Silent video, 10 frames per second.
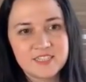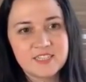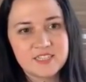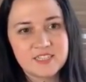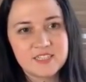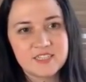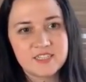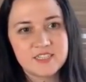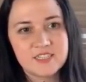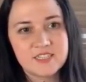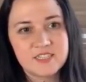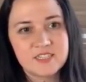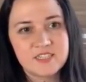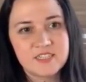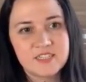
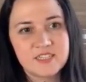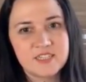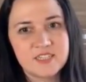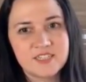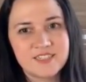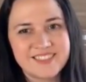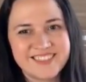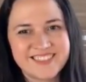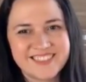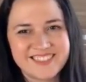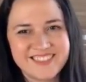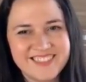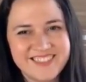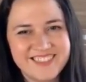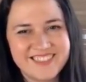
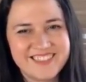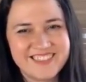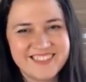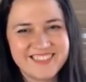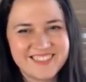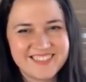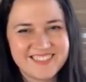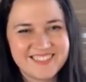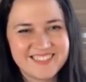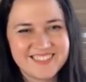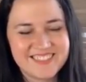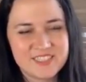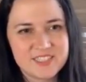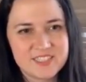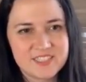
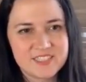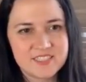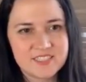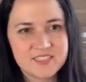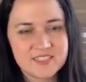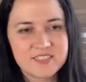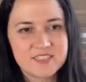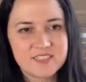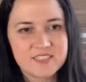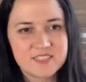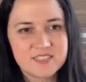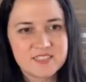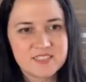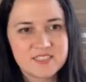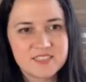
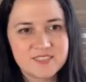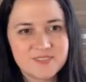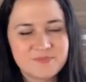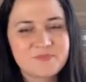No words are spoken by the person on screen.